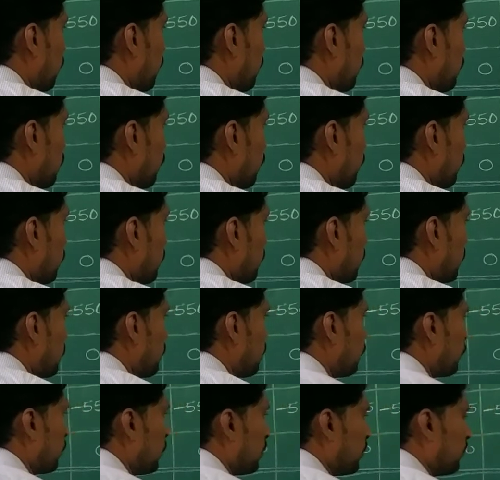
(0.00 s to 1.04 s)
5s are
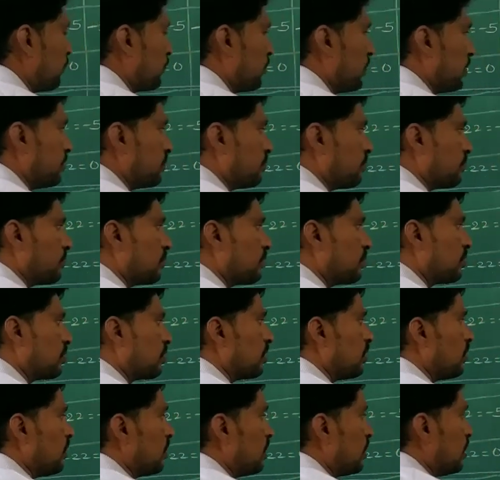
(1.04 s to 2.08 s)
125.
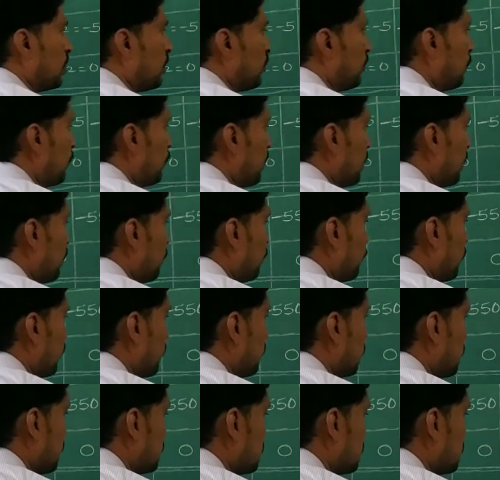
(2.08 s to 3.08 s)
25